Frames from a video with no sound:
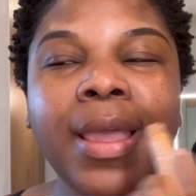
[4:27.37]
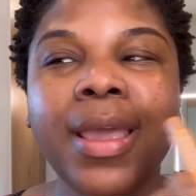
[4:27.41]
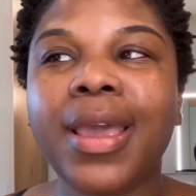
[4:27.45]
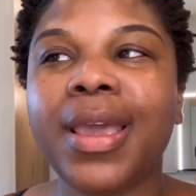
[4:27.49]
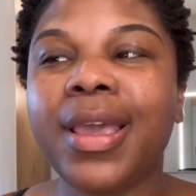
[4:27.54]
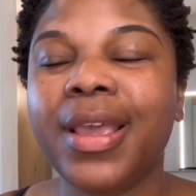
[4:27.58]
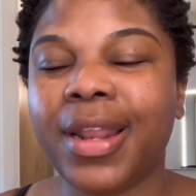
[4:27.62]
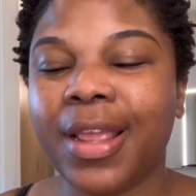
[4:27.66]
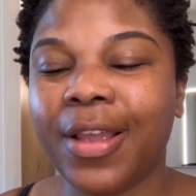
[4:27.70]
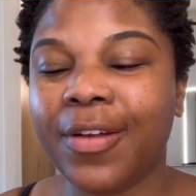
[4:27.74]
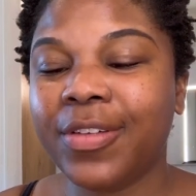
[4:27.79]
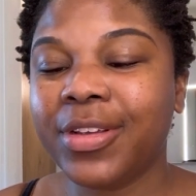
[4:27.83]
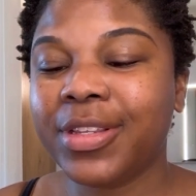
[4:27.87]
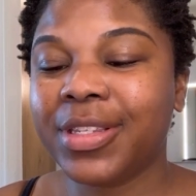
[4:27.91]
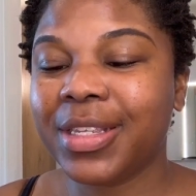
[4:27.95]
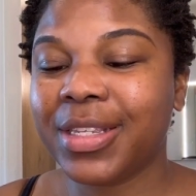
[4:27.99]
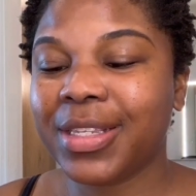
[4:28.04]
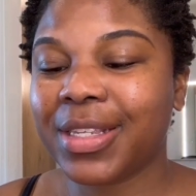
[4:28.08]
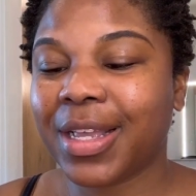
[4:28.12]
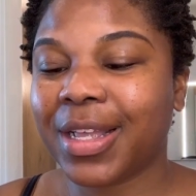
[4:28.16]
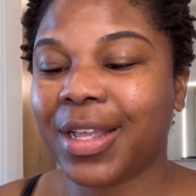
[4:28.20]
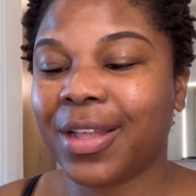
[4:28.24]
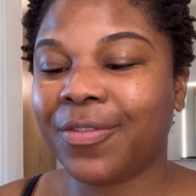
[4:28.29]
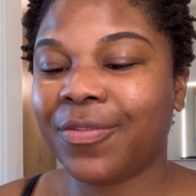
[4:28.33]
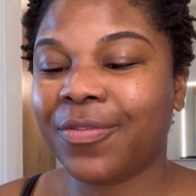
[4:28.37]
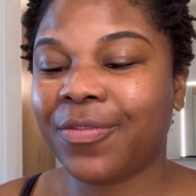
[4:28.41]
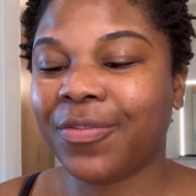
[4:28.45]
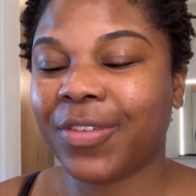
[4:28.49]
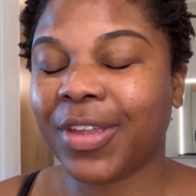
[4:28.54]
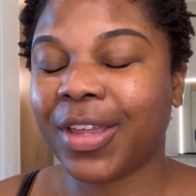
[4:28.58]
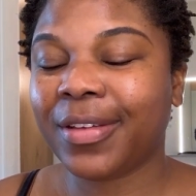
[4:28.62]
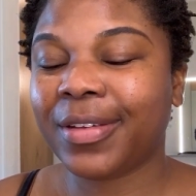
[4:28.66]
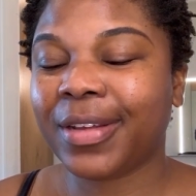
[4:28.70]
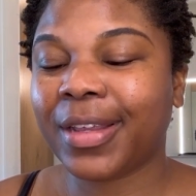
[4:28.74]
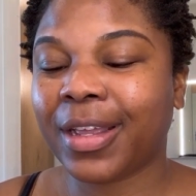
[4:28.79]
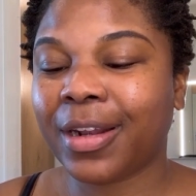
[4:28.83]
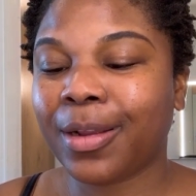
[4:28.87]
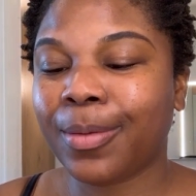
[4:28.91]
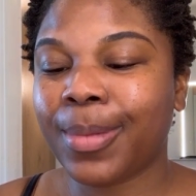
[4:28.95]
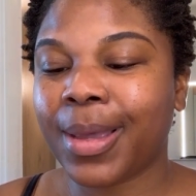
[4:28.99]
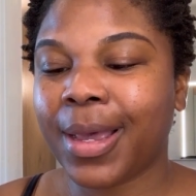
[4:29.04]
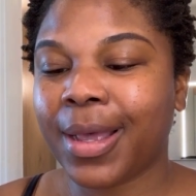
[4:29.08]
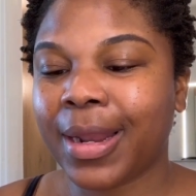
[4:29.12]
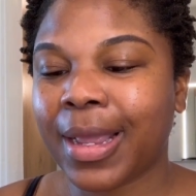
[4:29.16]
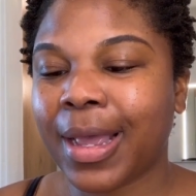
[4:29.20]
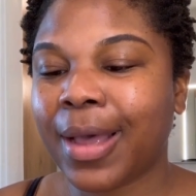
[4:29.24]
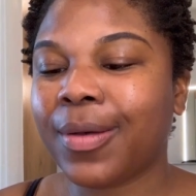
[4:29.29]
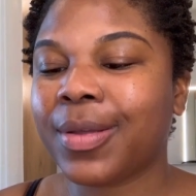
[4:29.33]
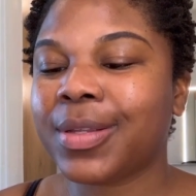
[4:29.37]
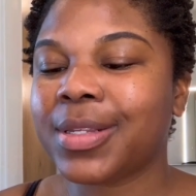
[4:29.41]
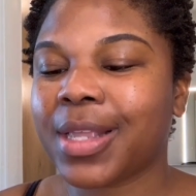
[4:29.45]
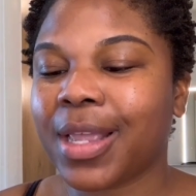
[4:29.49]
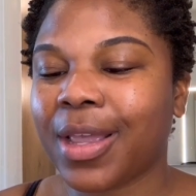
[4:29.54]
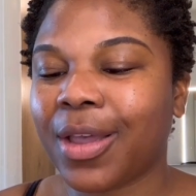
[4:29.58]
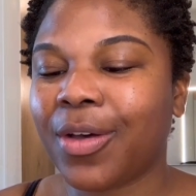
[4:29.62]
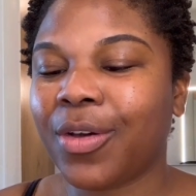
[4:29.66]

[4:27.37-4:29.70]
And ever since I found out about it, I was like,